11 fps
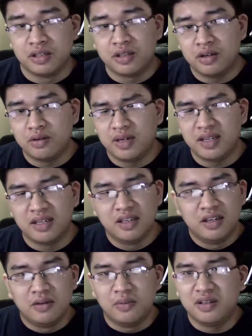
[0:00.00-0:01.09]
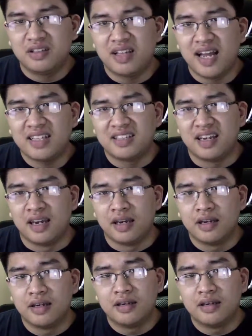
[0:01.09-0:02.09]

So, what does that say?